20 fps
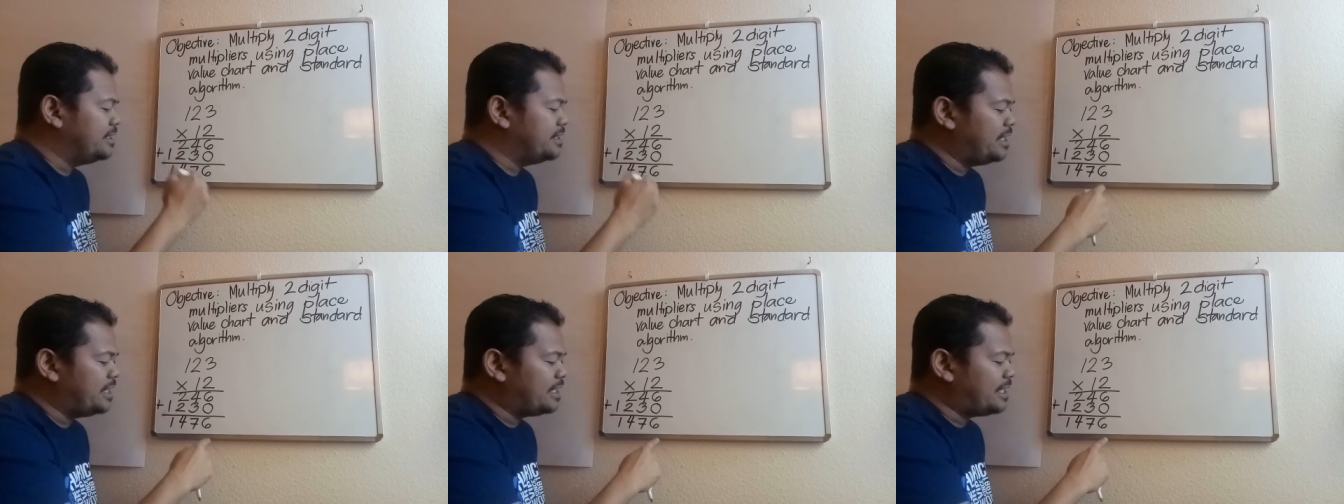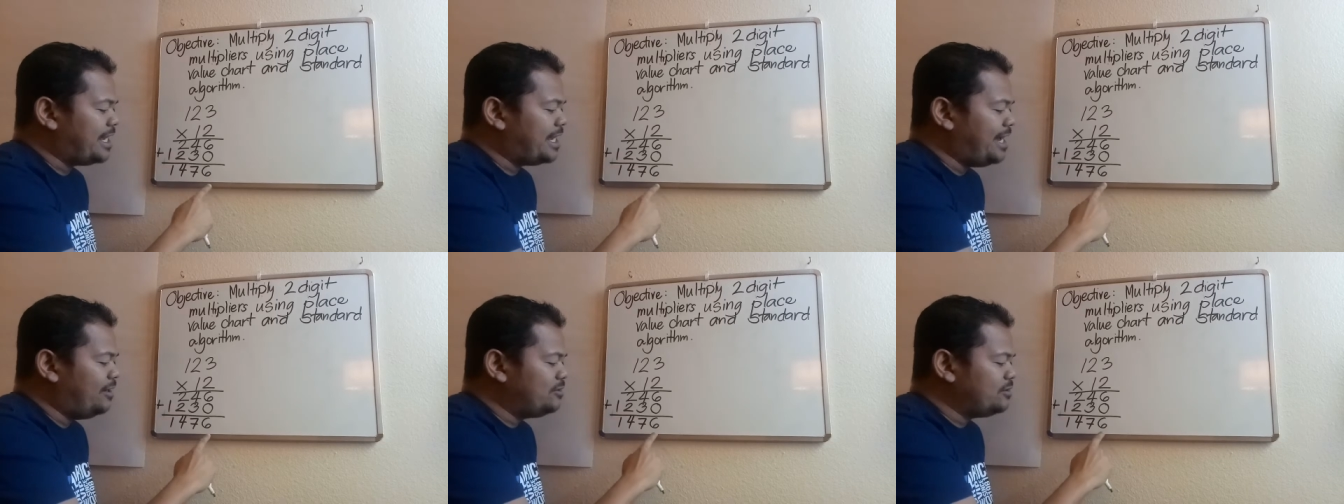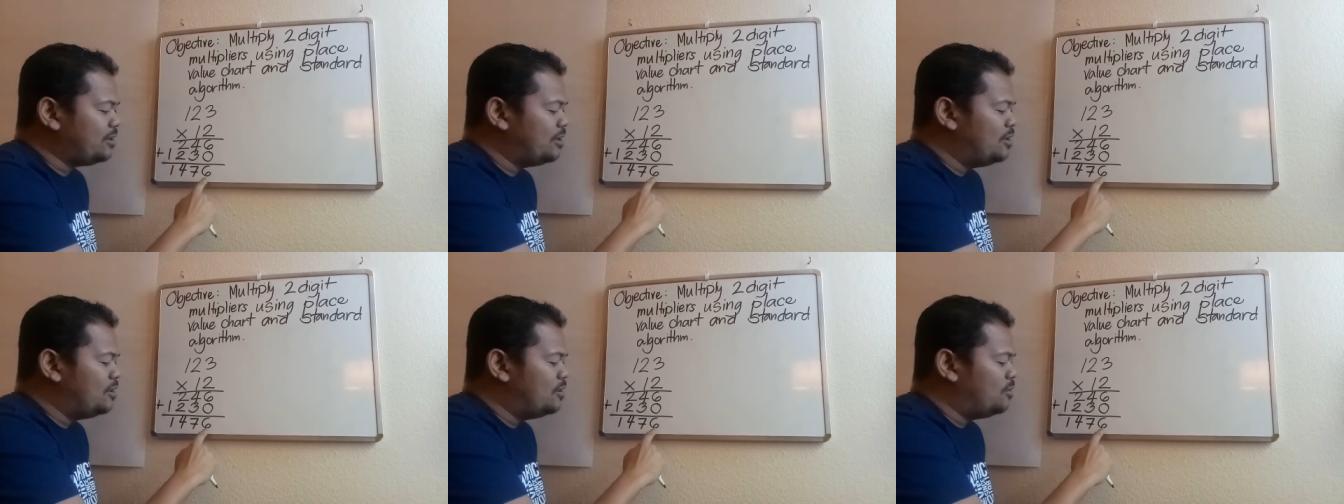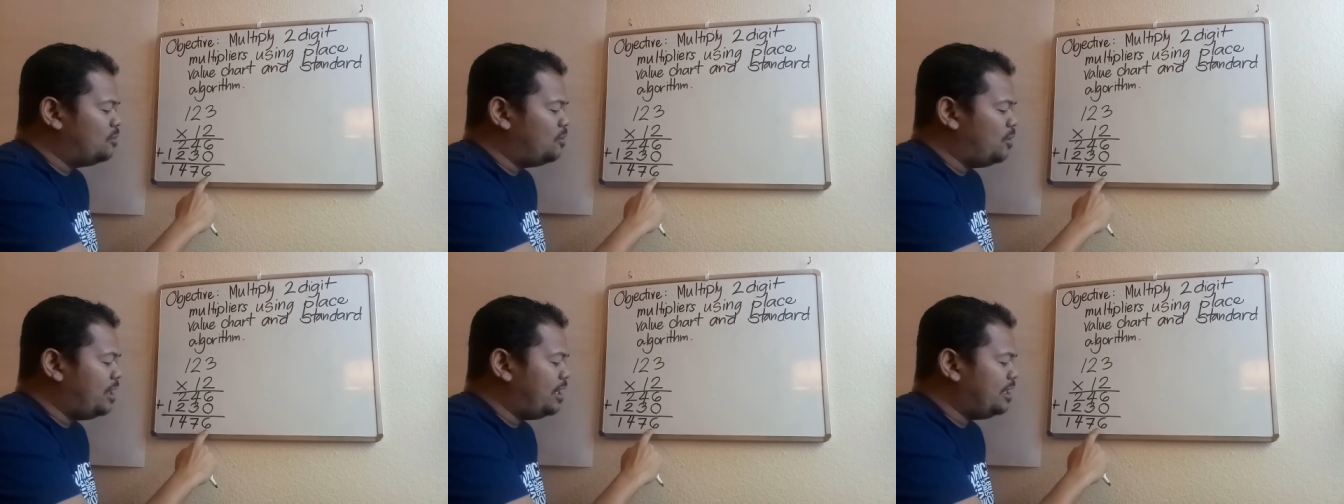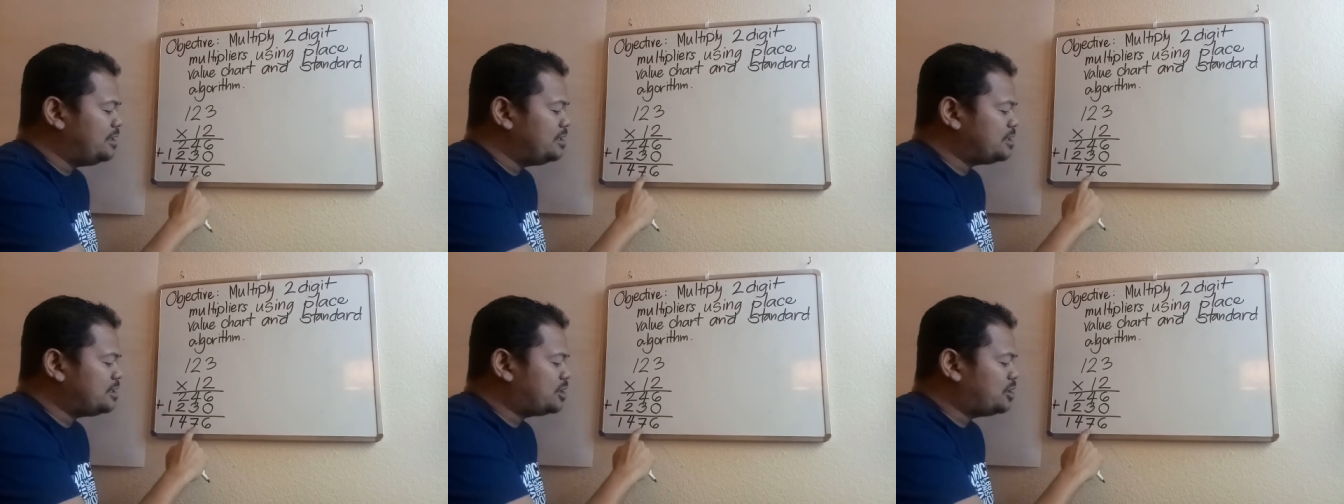Then count
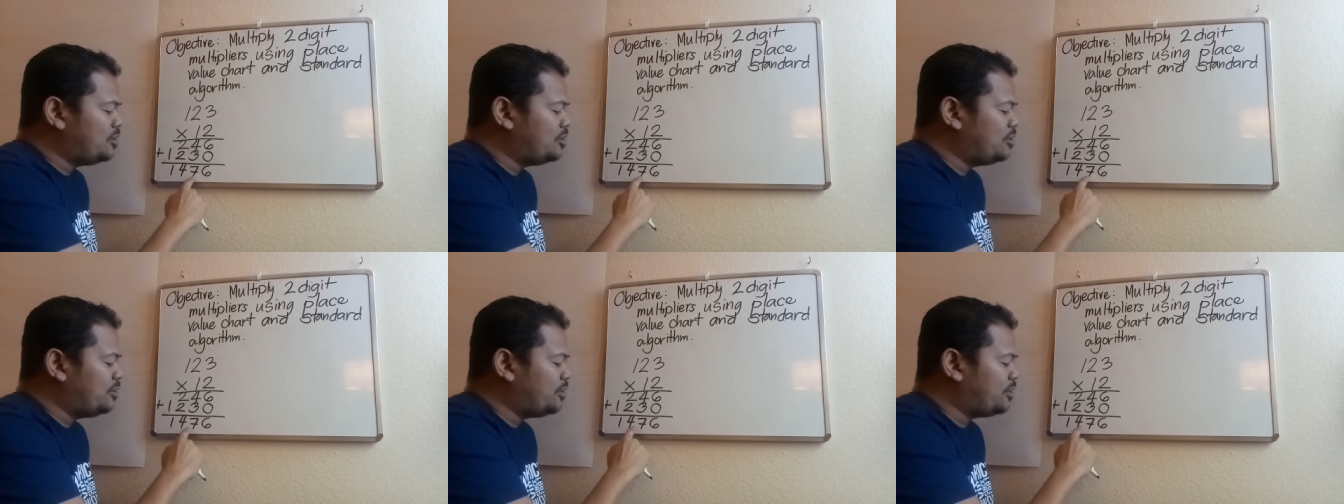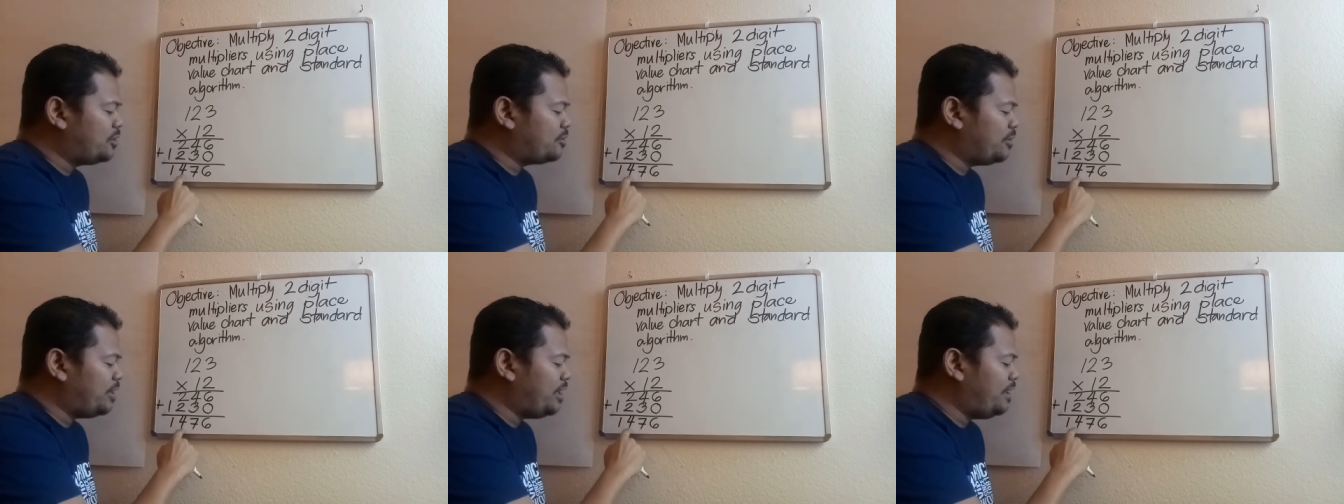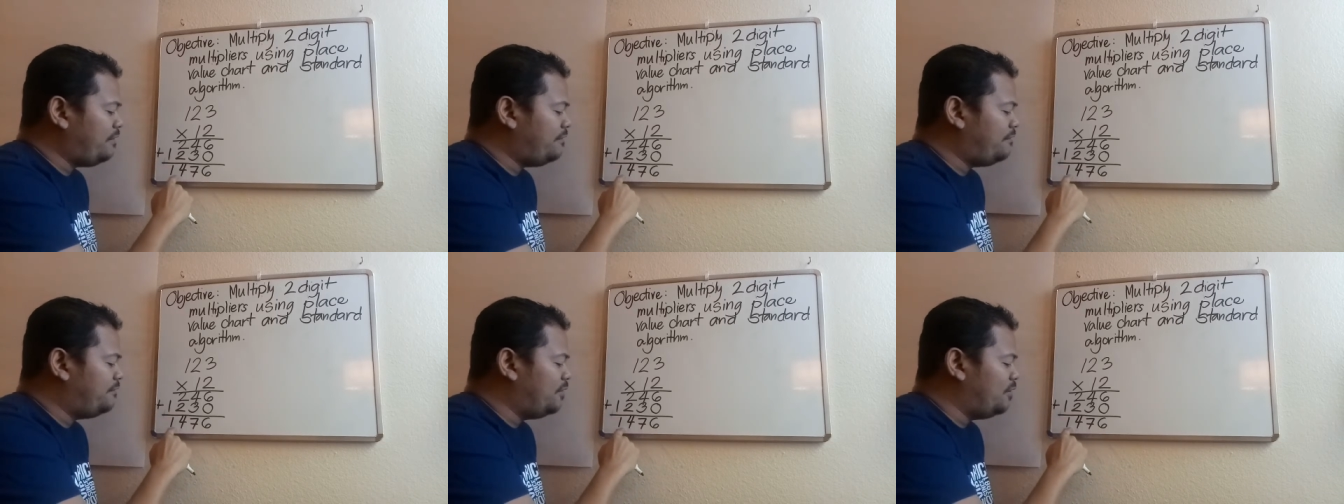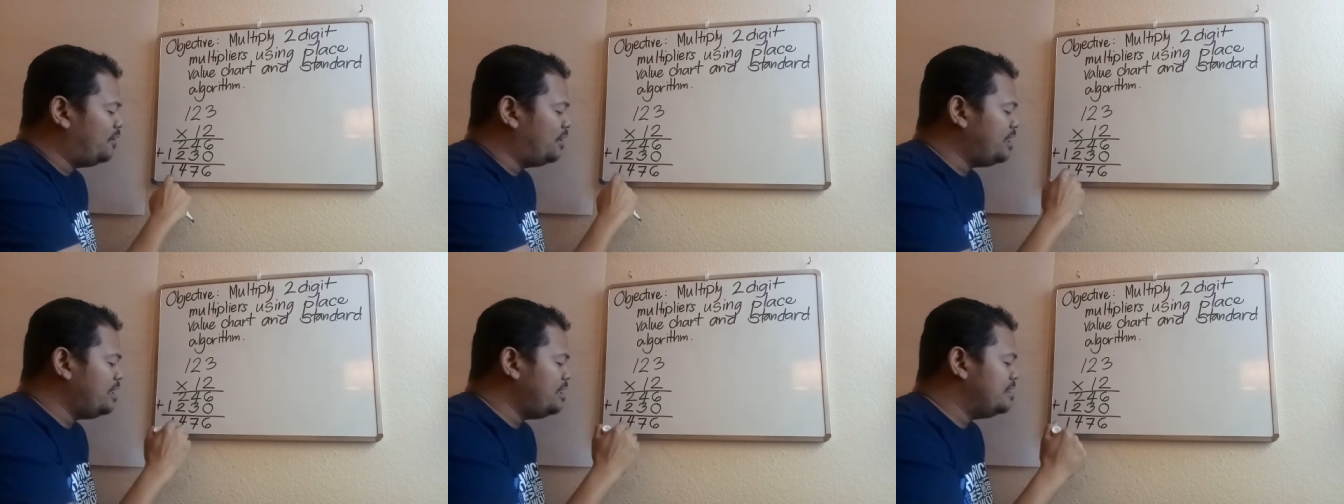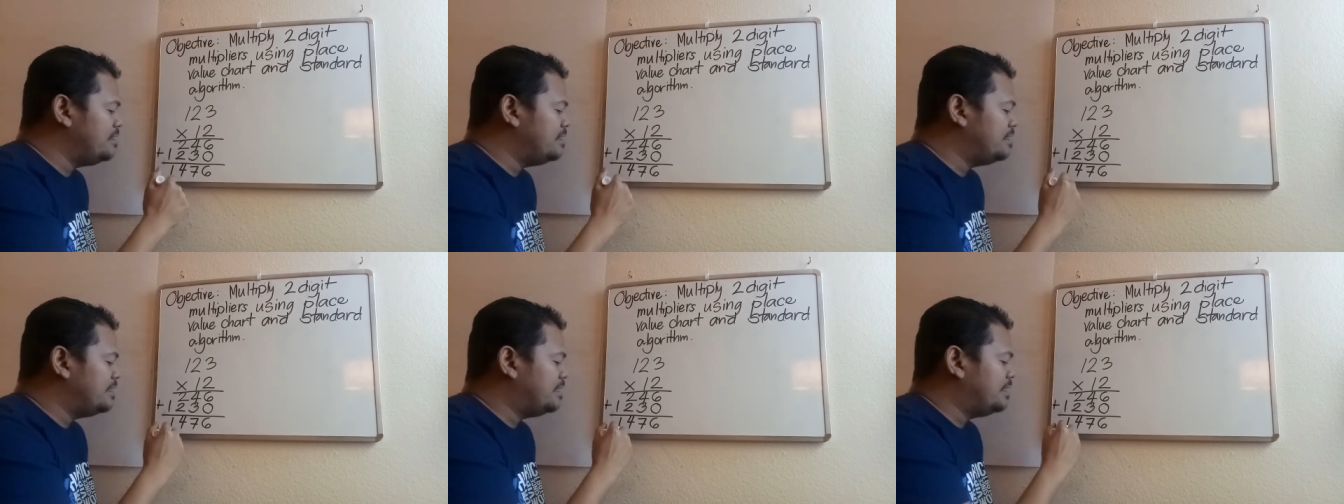1, 2, 3, 4.